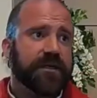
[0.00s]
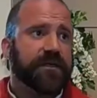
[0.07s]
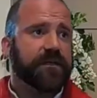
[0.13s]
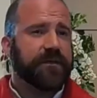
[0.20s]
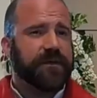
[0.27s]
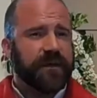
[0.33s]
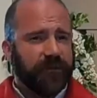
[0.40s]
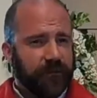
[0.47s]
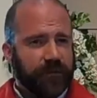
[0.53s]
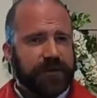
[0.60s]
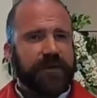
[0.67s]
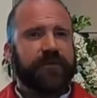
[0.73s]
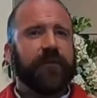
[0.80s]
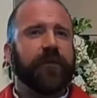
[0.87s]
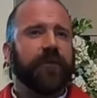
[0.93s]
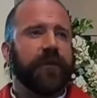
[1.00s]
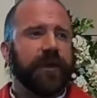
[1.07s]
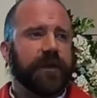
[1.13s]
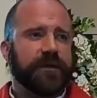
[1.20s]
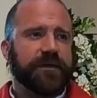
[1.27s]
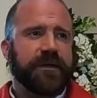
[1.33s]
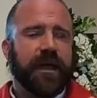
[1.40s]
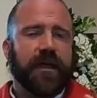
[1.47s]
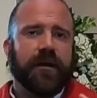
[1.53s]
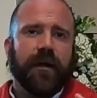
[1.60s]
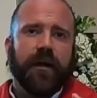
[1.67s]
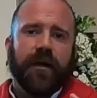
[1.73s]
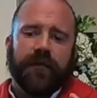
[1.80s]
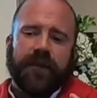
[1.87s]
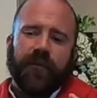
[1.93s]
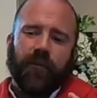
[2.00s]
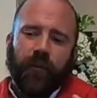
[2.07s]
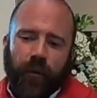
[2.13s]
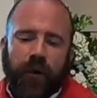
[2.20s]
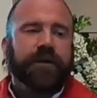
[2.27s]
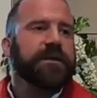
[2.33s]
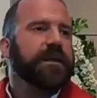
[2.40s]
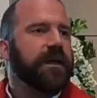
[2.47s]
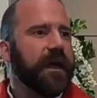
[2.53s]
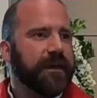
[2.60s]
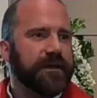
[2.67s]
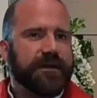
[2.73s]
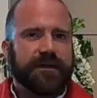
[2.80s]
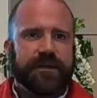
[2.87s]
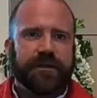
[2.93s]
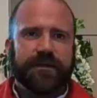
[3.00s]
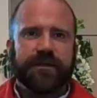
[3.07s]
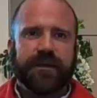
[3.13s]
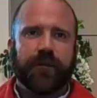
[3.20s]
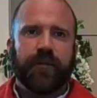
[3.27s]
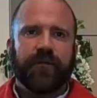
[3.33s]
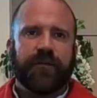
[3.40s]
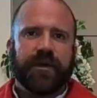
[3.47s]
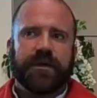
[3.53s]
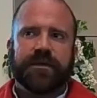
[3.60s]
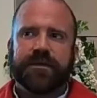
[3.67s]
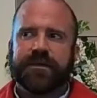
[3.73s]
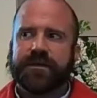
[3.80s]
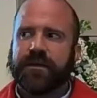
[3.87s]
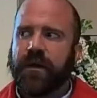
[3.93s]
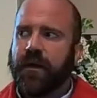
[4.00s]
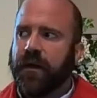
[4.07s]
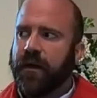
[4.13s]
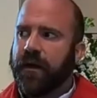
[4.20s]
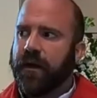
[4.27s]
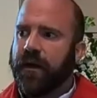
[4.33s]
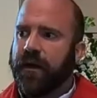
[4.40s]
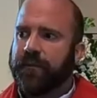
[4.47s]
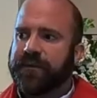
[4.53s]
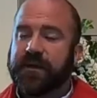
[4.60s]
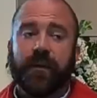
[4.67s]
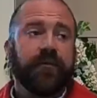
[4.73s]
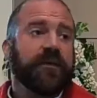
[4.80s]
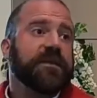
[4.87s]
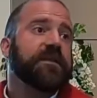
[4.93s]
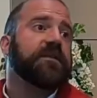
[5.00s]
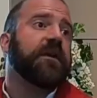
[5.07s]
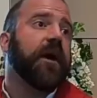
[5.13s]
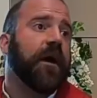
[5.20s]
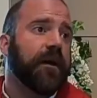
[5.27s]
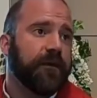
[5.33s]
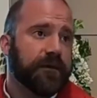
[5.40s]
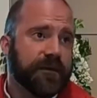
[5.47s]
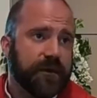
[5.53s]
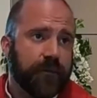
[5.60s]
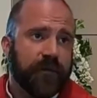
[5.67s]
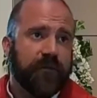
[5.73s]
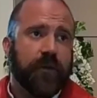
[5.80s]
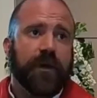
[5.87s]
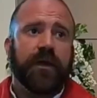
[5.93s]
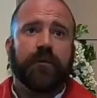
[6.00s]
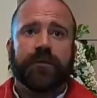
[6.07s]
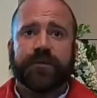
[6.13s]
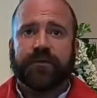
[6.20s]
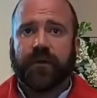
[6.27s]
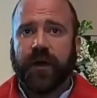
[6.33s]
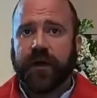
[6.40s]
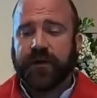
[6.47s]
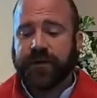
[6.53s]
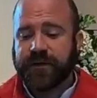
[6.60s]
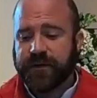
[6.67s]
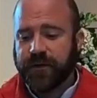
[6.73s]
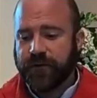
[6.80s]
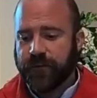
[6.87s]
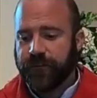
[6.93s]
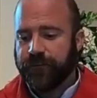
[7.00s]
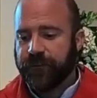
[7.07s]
There's several different things that worked against some of his thought and some of what he was trying to do.